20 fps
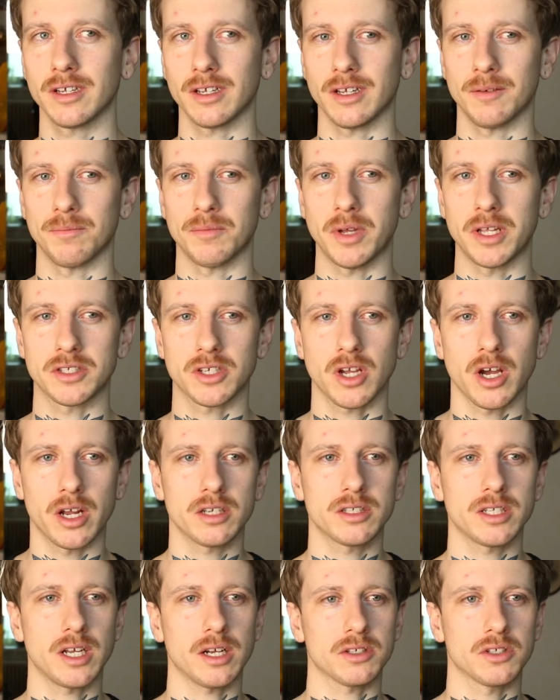It's
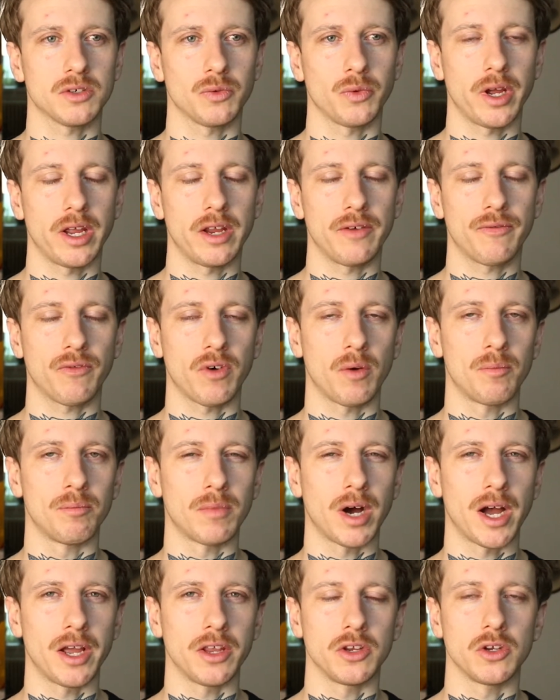kind of tucked away from
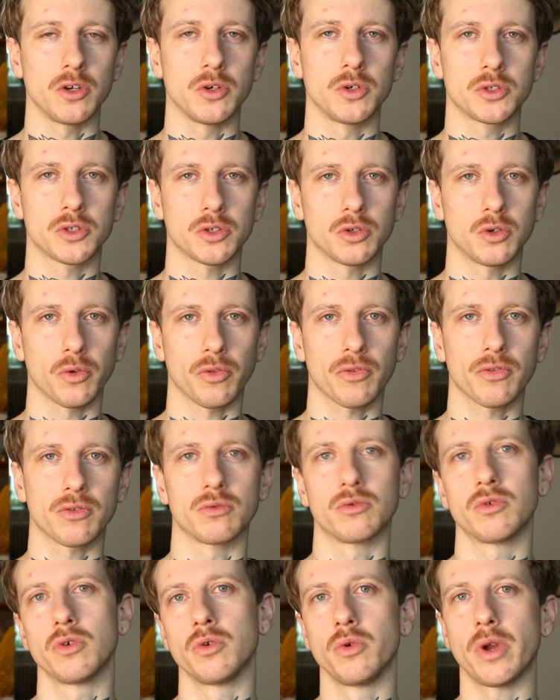my usual
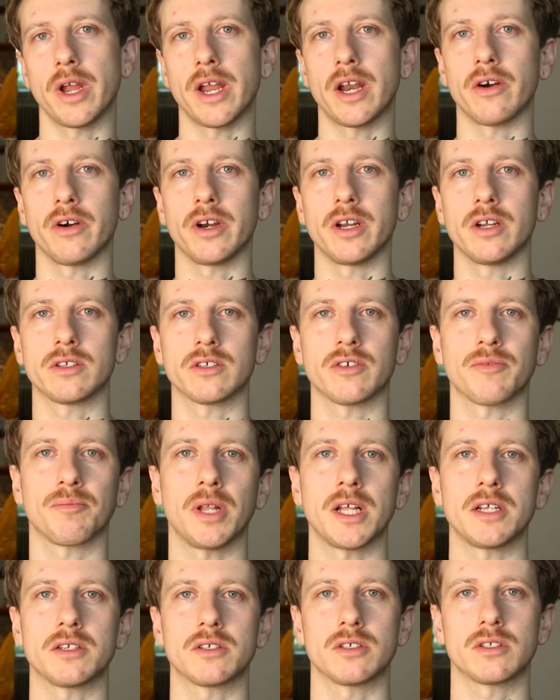through areas of
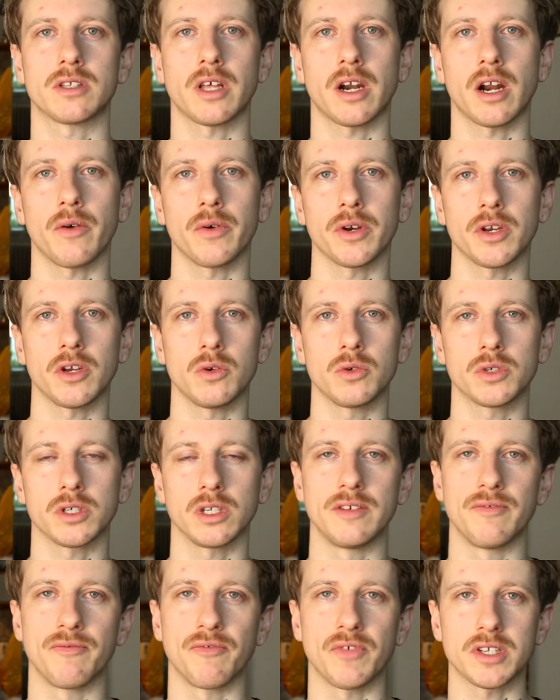places that I would
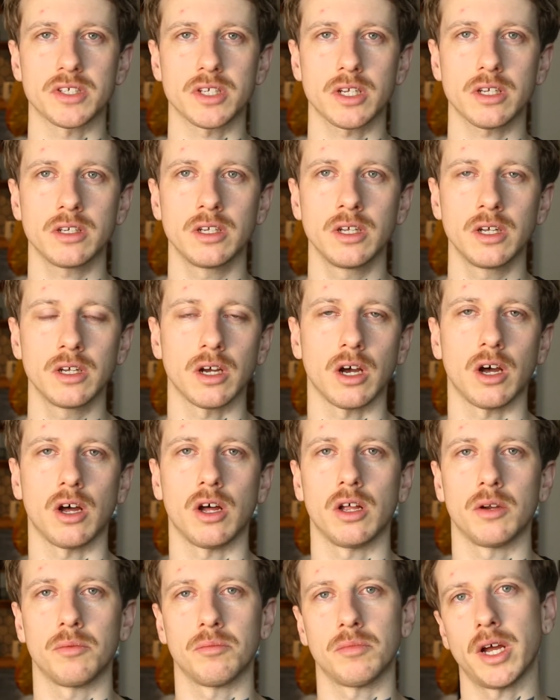usually visit
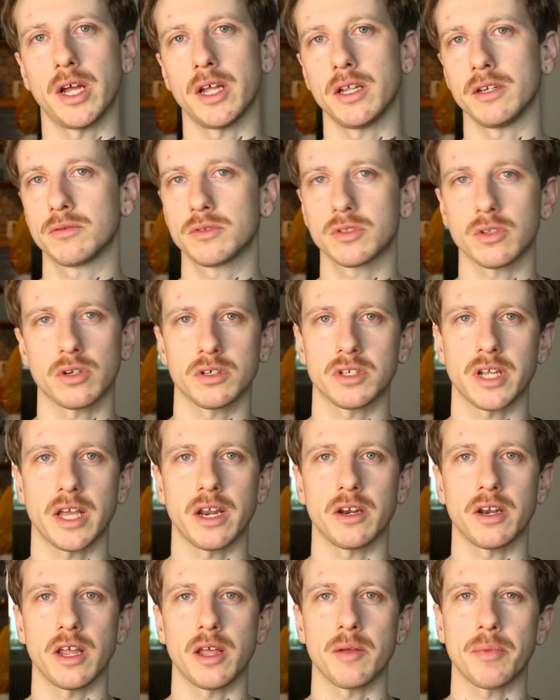on my sort of
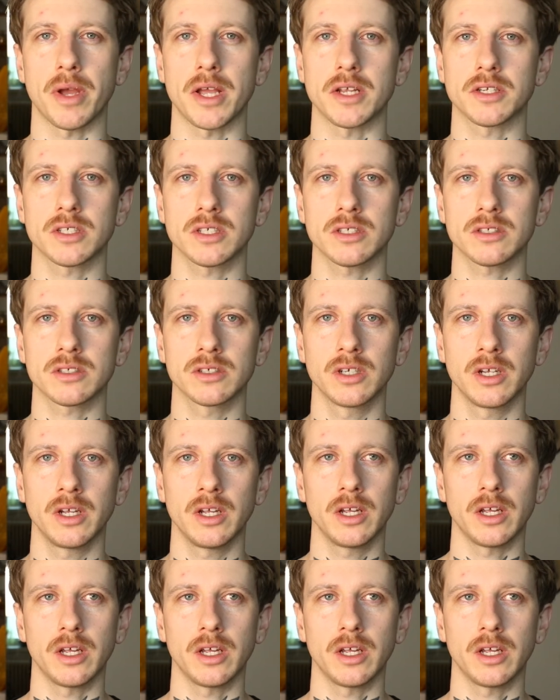day-to-day basis,